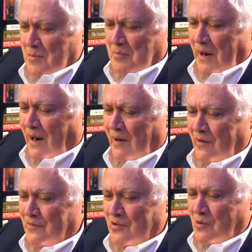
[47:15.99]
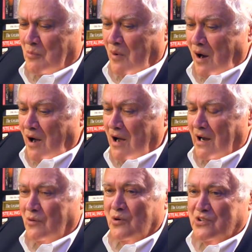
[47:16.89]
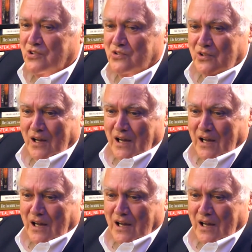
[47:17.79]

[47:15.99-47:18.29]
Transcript: power of your mind, which is